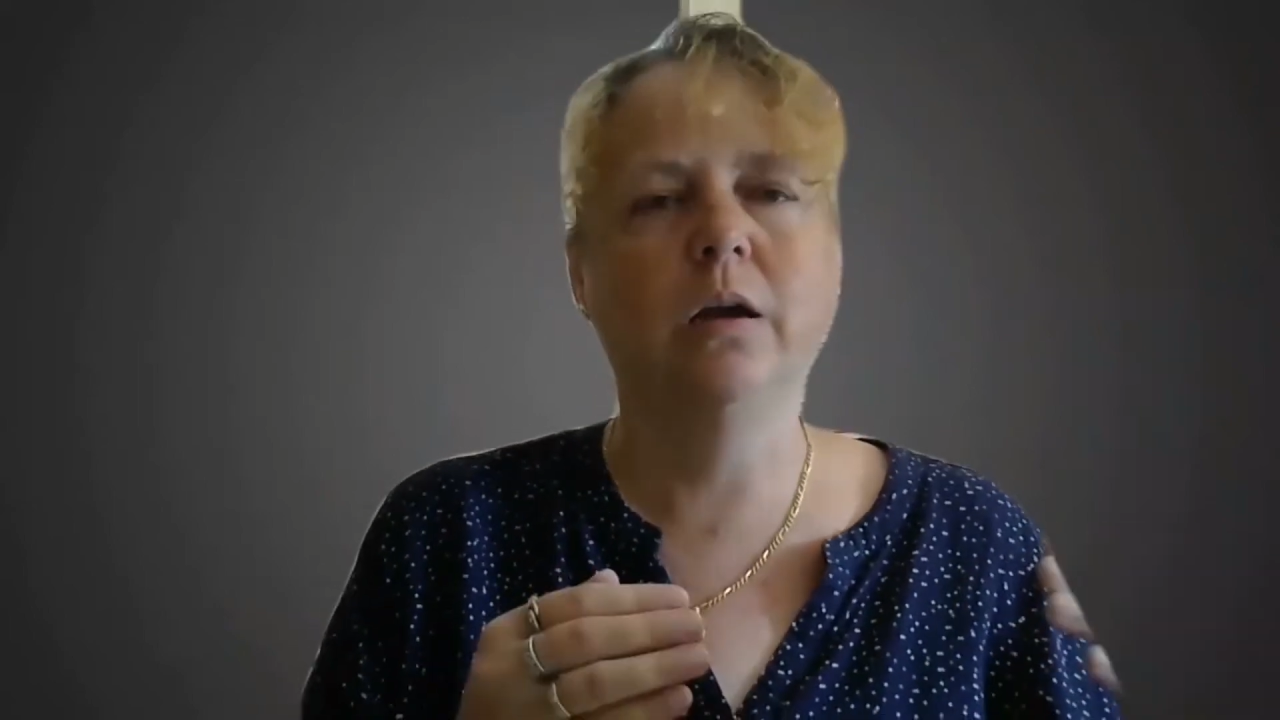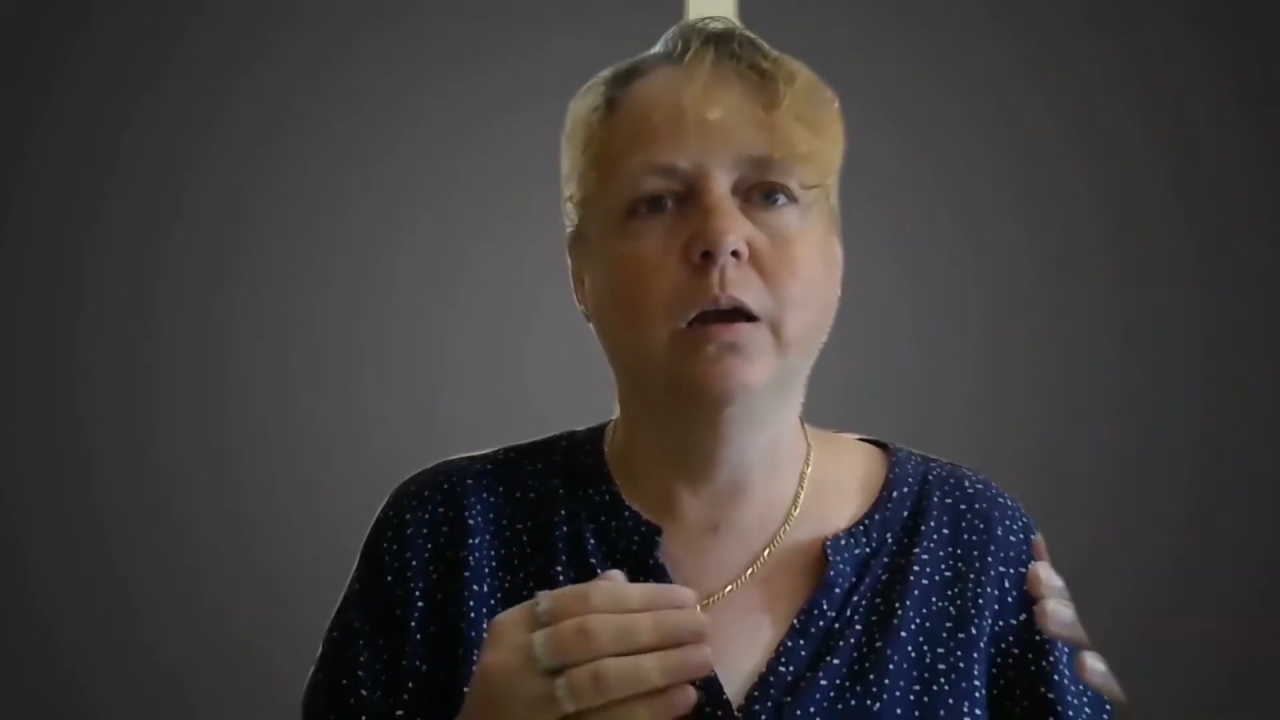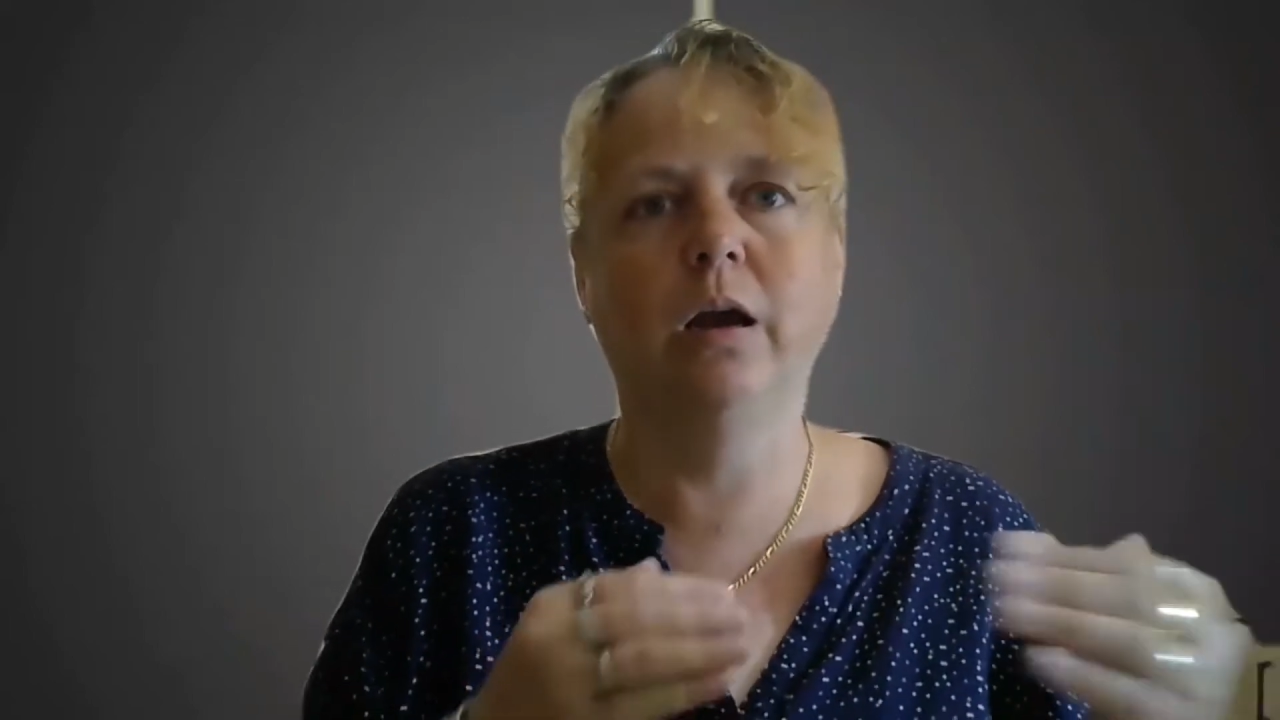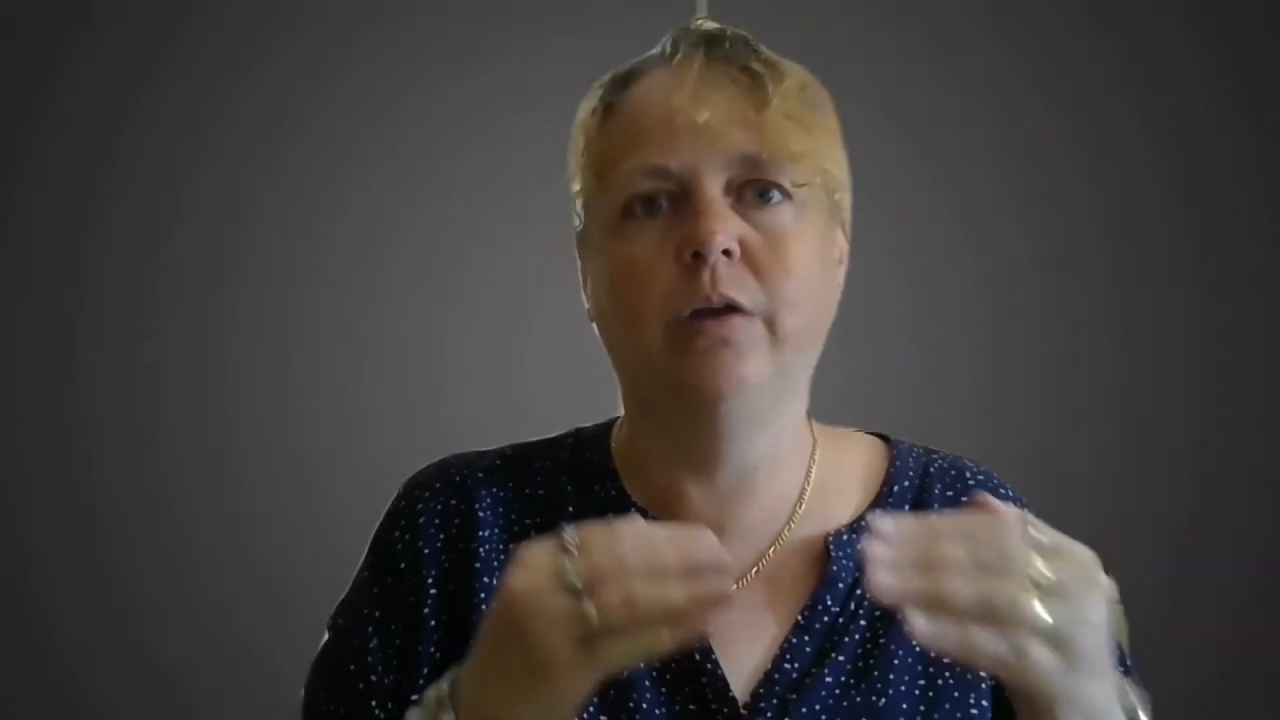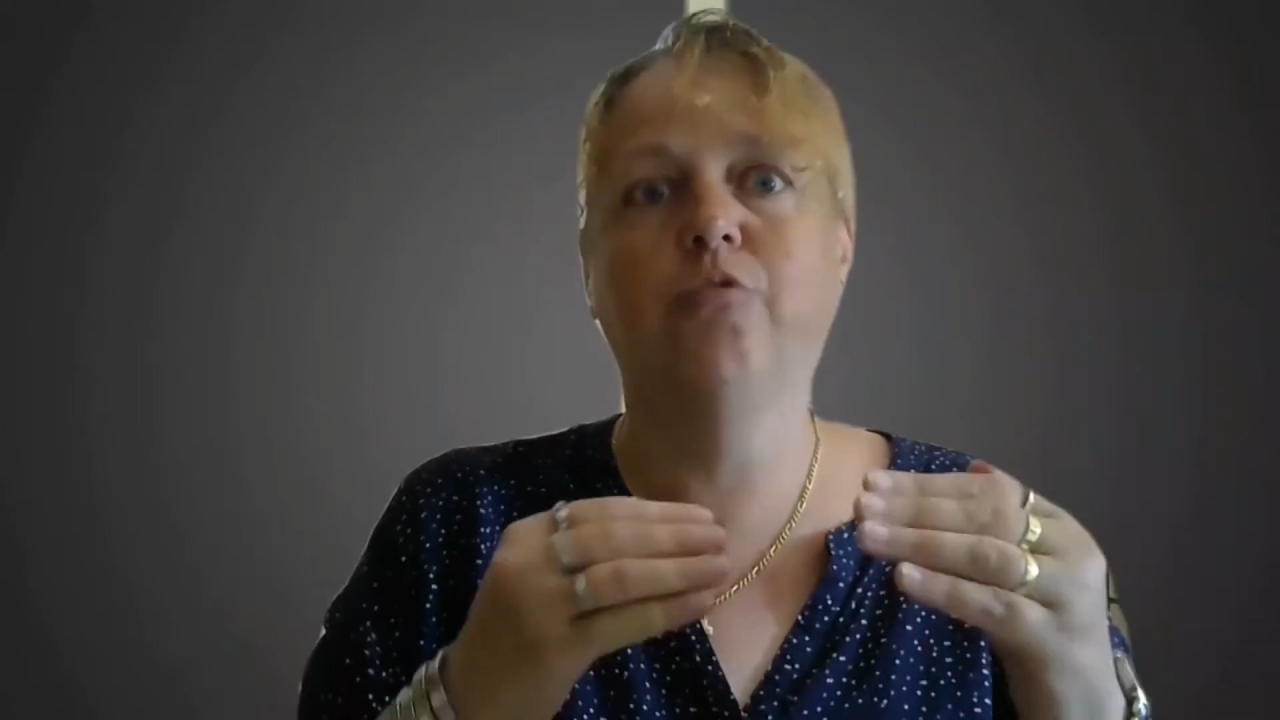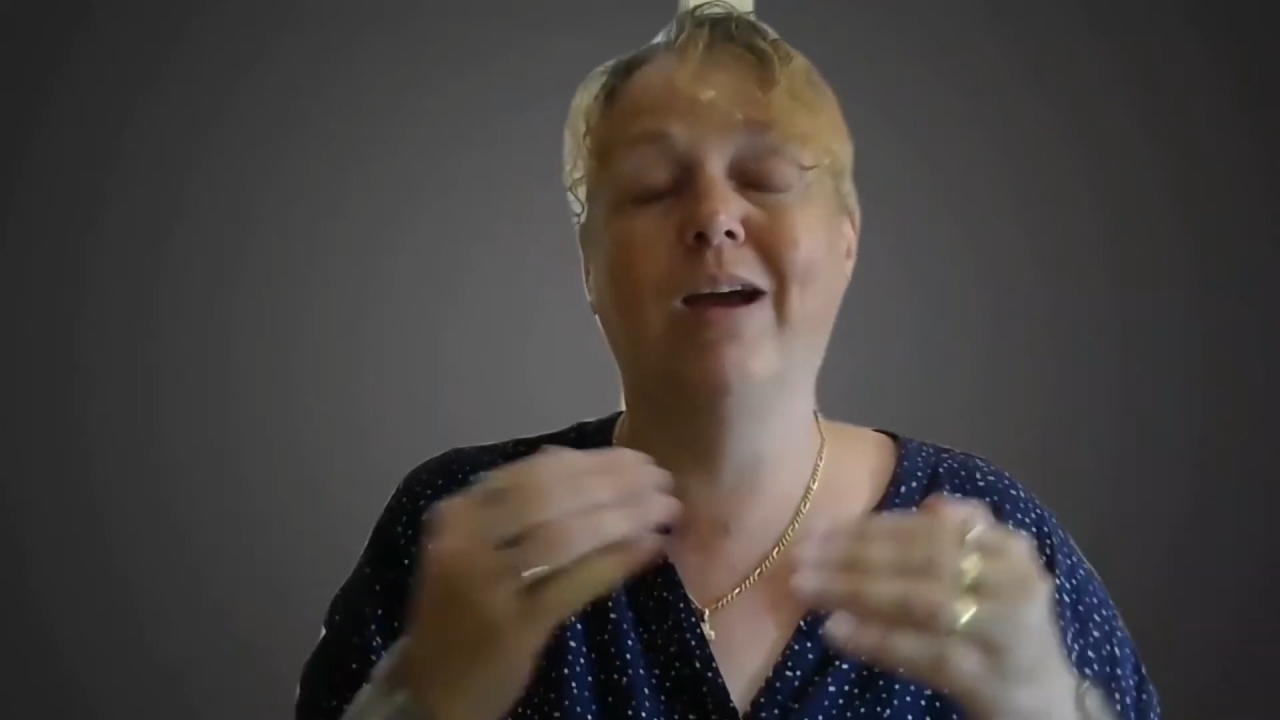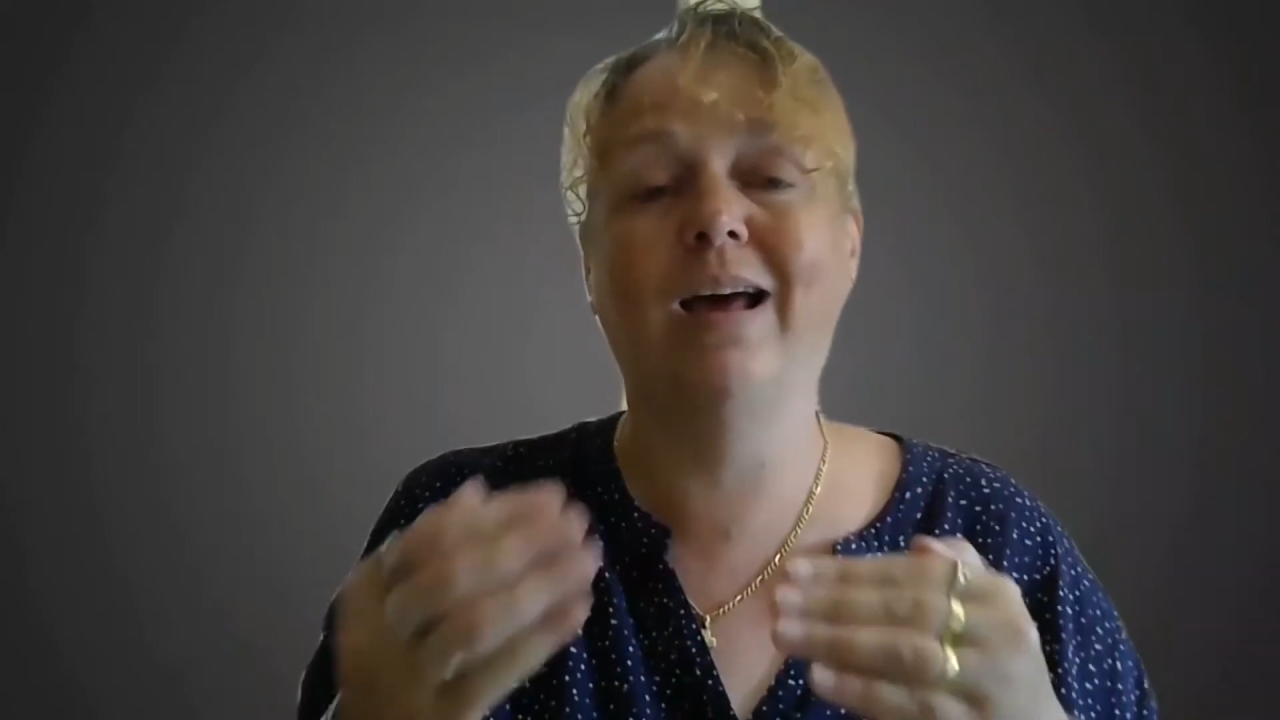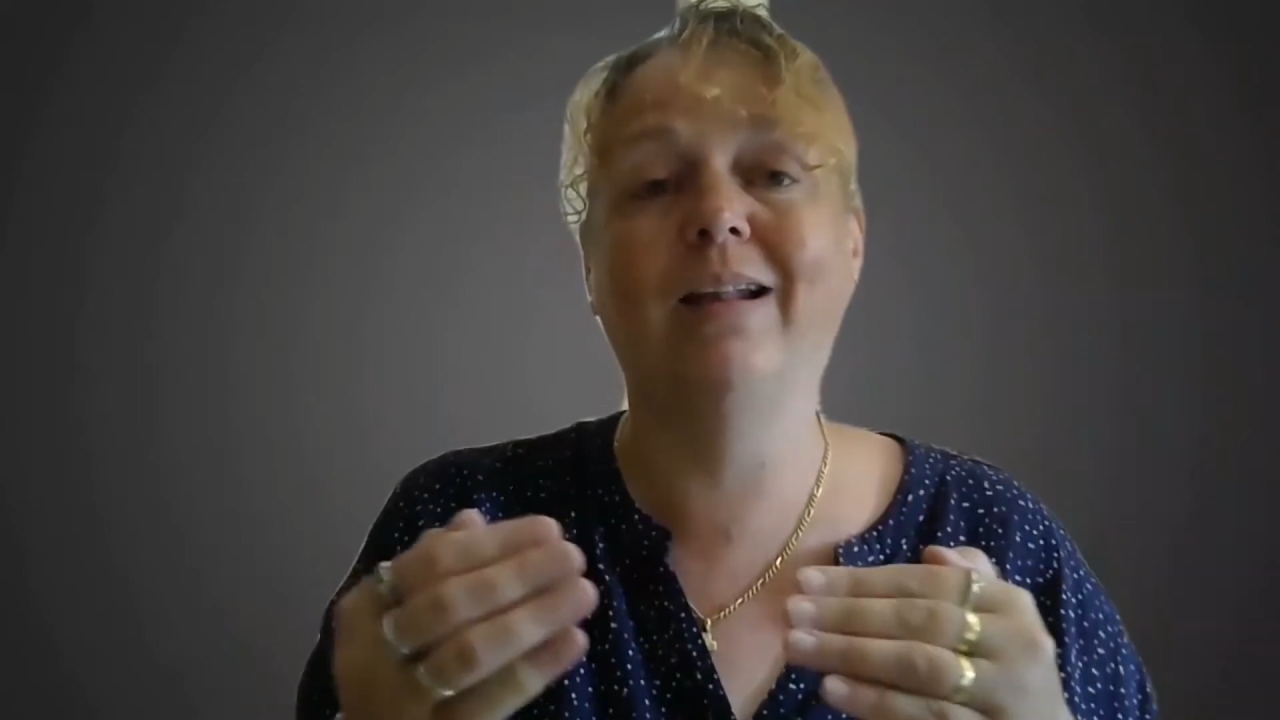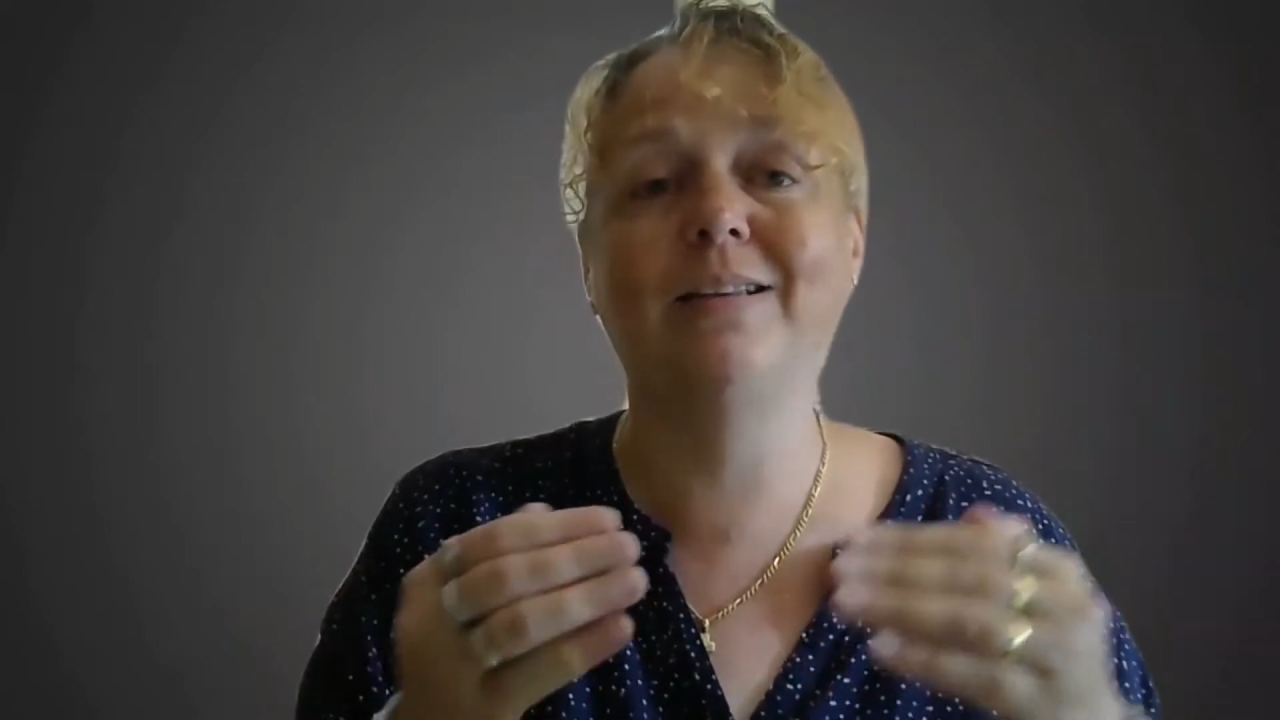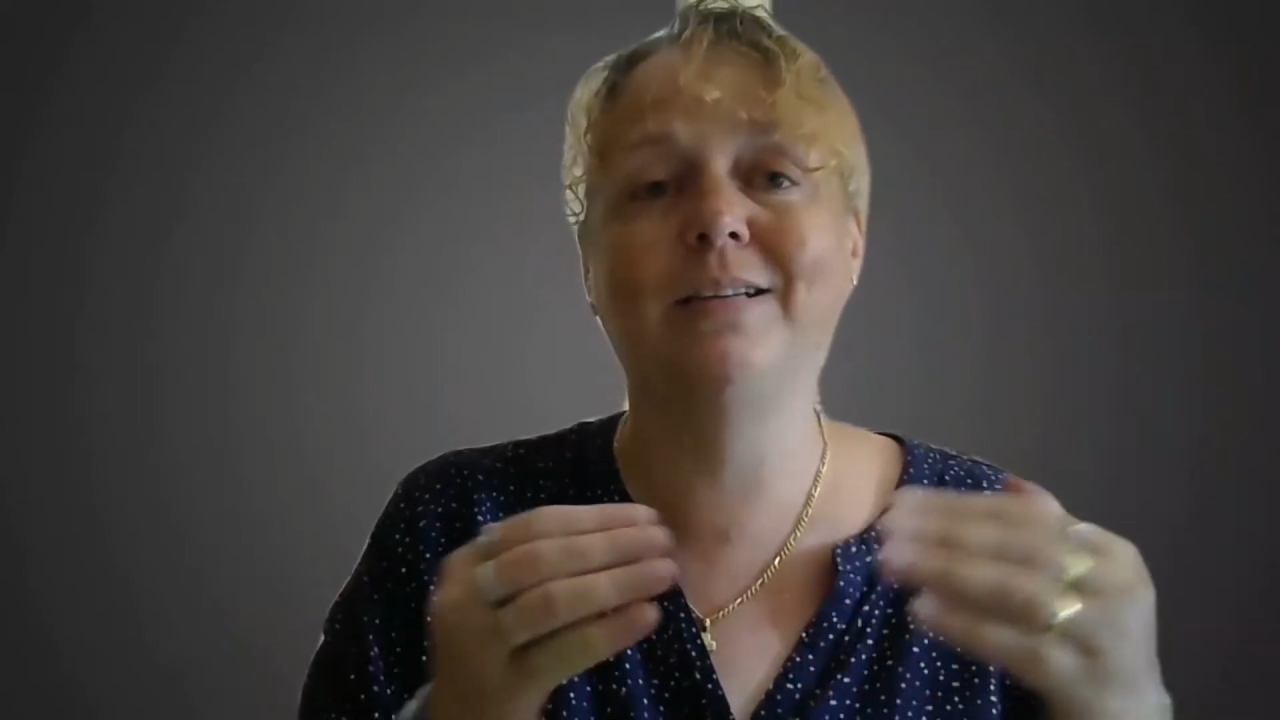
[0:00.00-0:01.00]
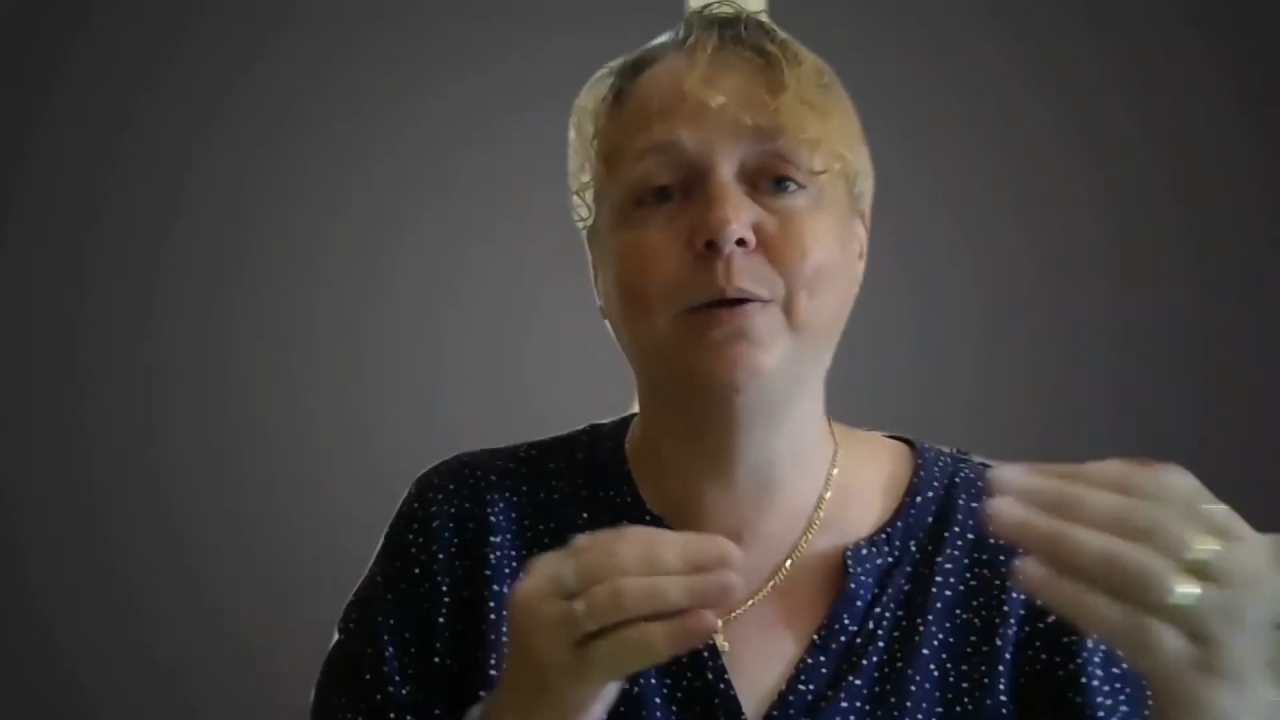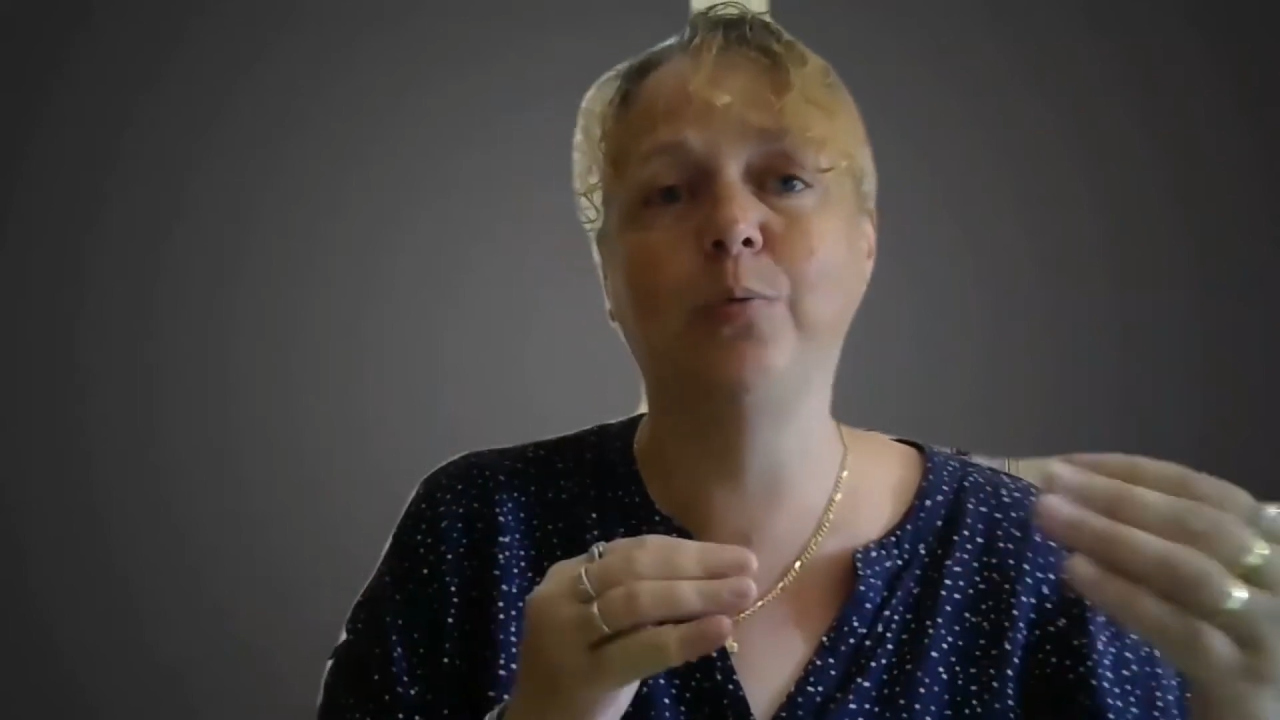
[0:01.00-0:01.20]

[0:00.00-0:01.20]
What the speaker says: in reality,